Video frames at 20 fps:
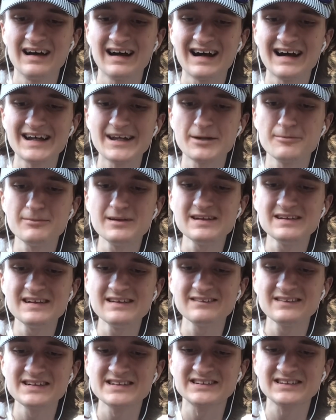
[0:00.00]
I
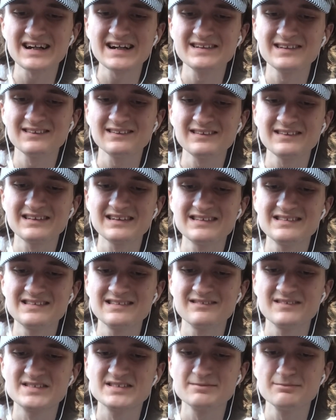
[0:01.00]
immediately tried to look
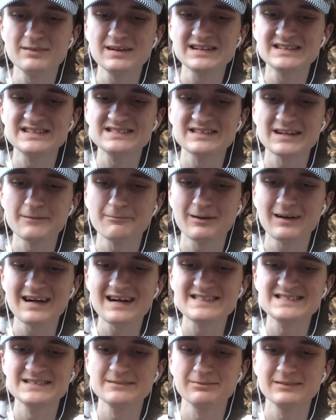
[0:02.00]
into as much as I
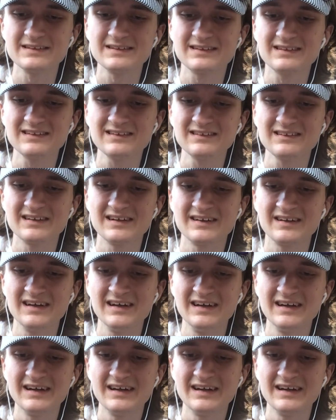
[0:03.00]
possibly could